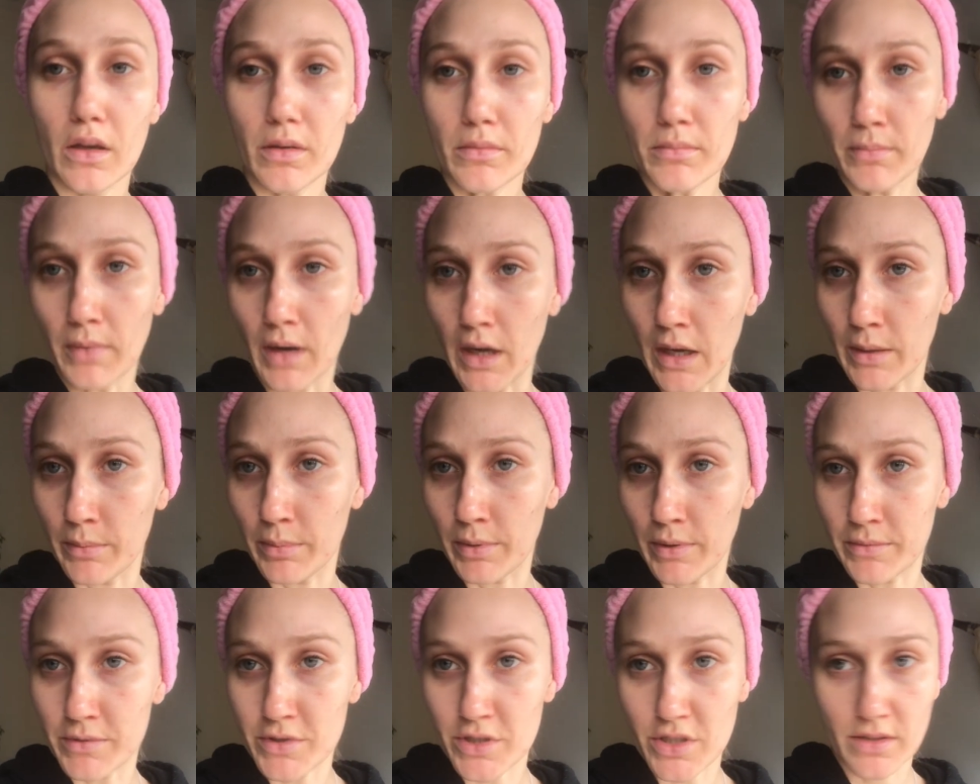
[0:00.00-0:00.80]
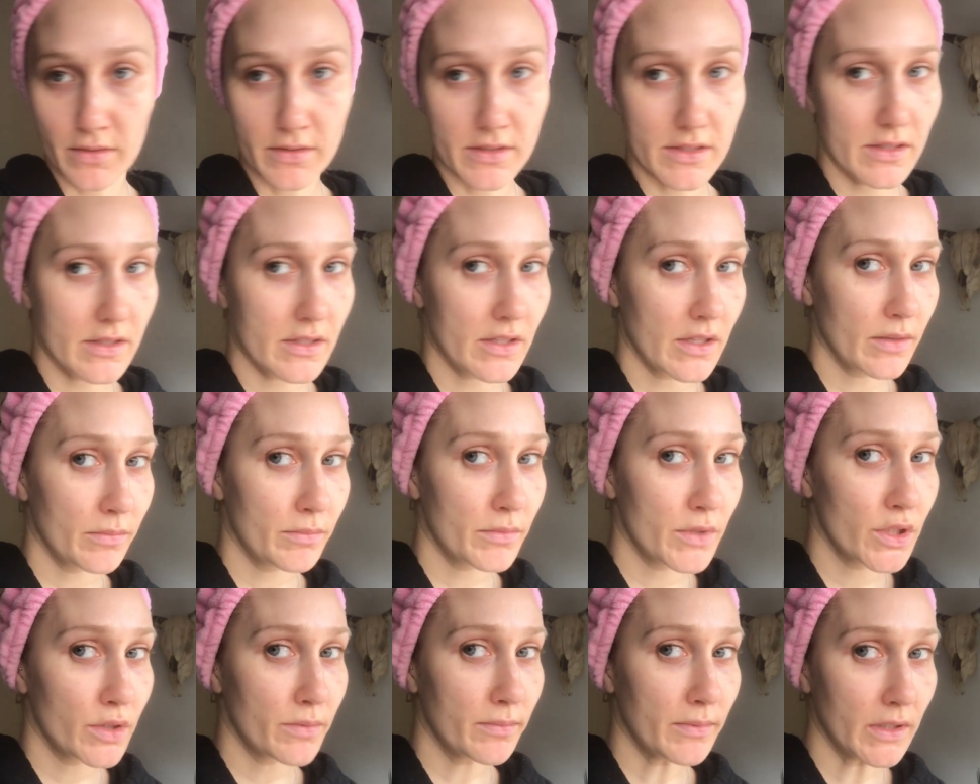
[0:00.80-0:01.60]
My blemishes
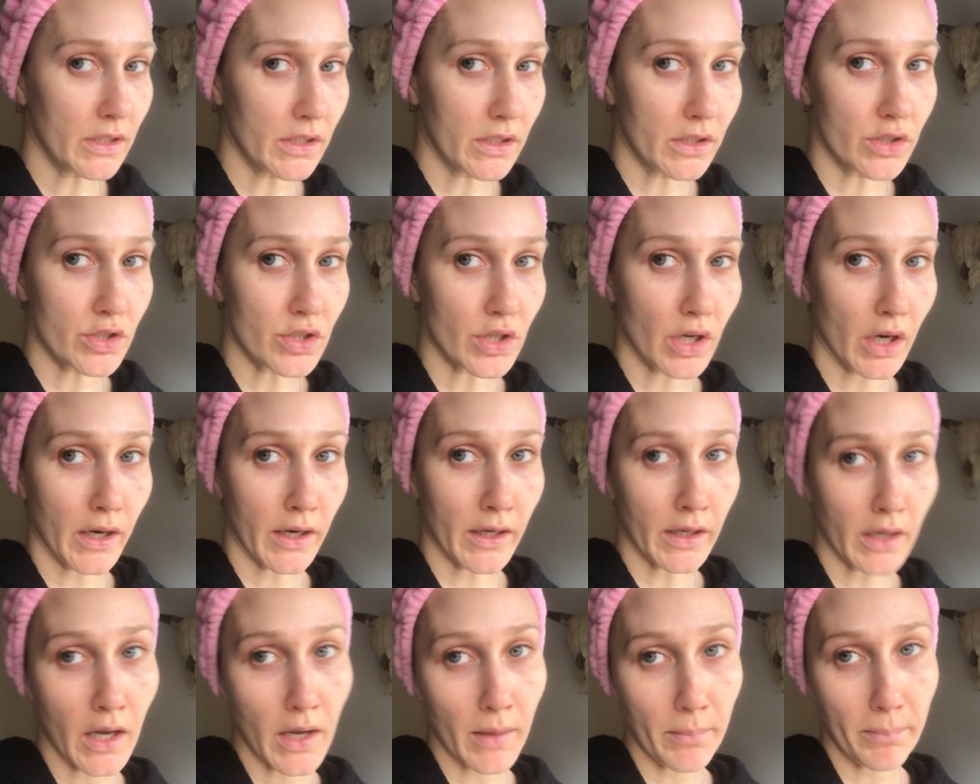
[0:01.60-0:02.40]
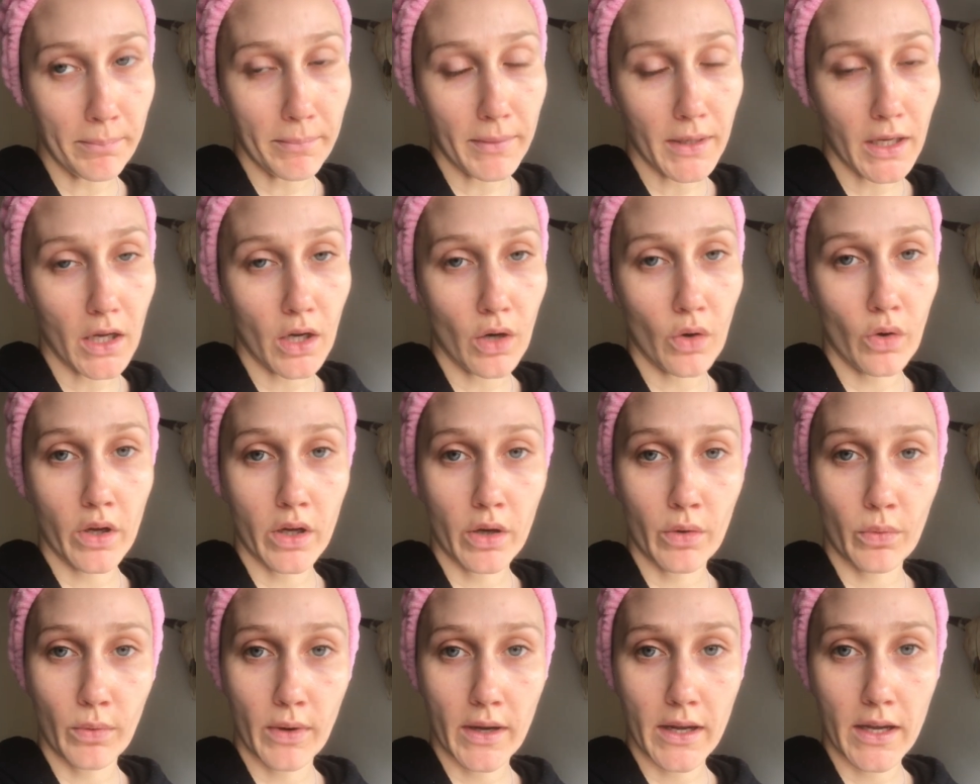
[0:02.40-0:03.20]
seem to be drying up and going
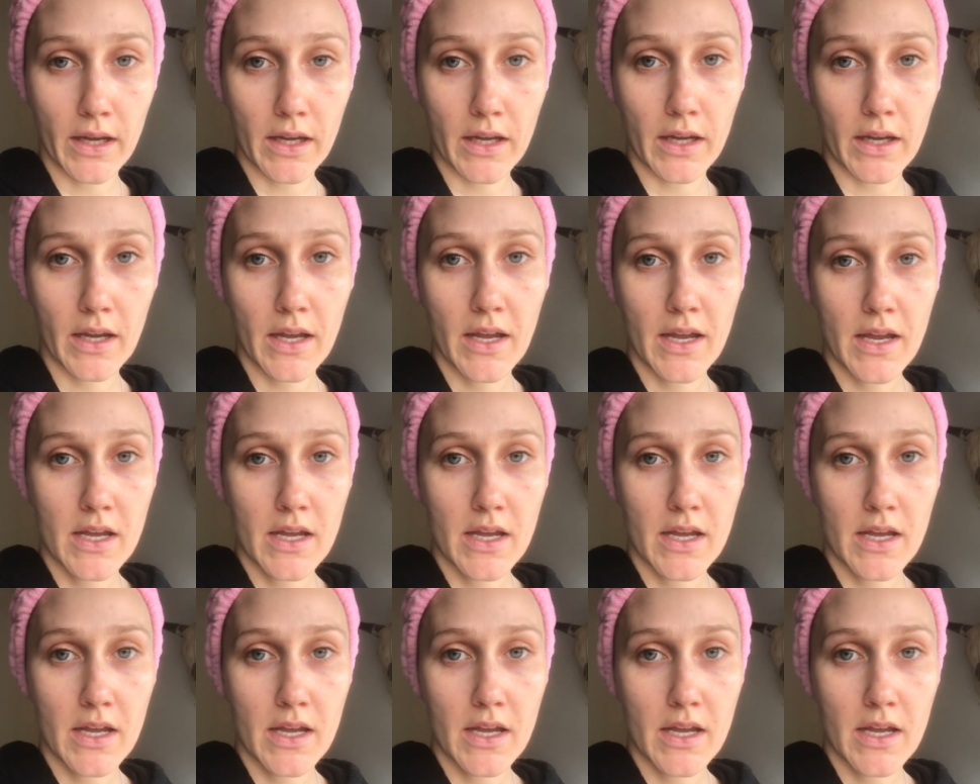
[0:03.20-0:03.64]
away.